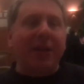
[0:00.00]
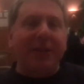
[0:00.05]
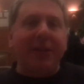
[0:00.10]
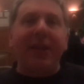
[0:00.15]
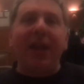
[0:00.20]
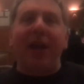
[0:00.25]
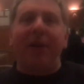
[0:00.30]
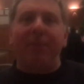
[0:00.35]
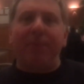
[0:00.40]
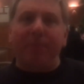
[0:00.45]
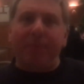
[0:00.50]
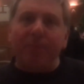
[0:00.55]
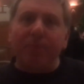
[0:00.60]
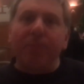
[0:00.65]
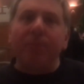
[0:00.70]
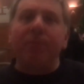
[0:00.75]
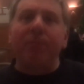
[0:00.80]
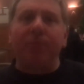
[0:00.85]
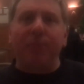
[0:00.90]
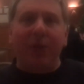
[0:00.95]
Yeah.
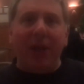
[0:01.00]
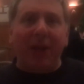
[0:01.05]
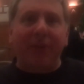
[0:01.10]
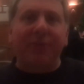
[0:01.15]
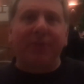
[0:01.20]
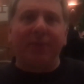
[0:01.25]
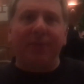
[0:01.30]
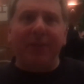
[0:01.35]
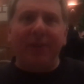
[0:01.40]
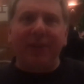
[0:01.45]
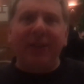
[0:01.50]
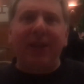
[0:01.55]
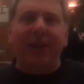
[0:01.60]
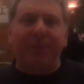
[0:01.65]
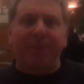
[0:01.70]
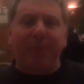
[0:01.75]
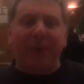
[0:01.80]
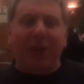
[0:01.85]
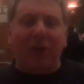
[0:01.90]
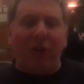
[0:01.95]
Mm-hmm. Yes,
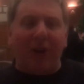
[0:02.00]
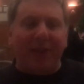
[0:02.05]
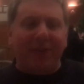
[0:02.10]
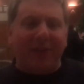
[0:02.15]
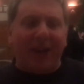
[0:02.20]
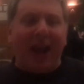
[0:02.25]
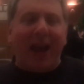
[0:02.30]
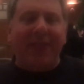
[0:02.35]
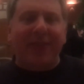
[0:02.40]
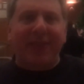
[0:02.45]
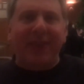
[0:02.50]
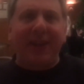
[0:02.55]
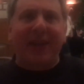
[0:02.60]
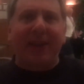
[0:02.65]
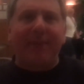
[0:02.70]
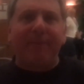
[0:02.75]
because I think...